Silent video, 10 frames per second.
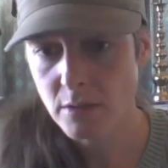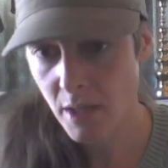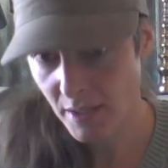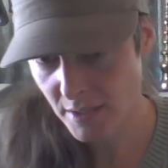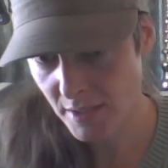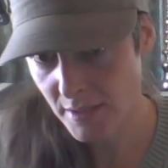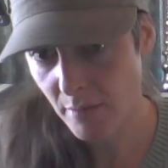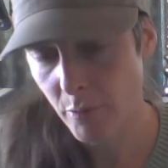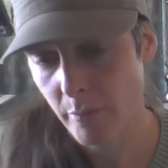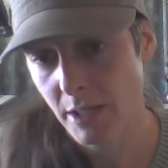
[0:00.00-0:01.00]
As an
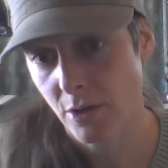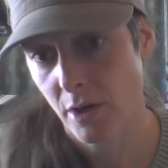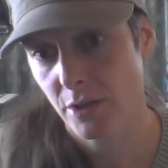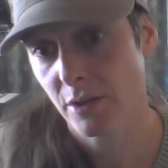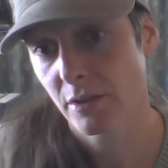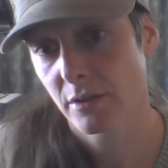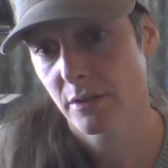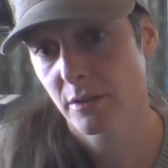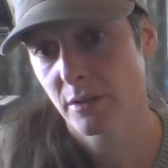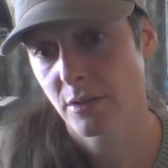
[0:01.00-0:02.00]
example, my daughter,
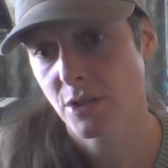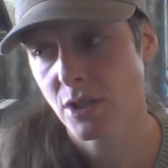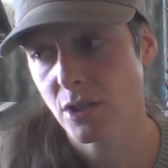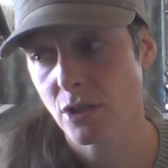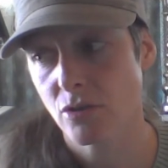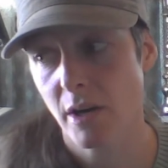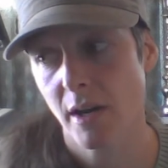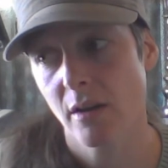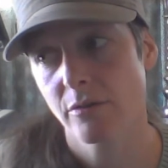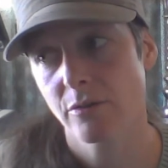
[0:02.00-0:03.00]
she just tried out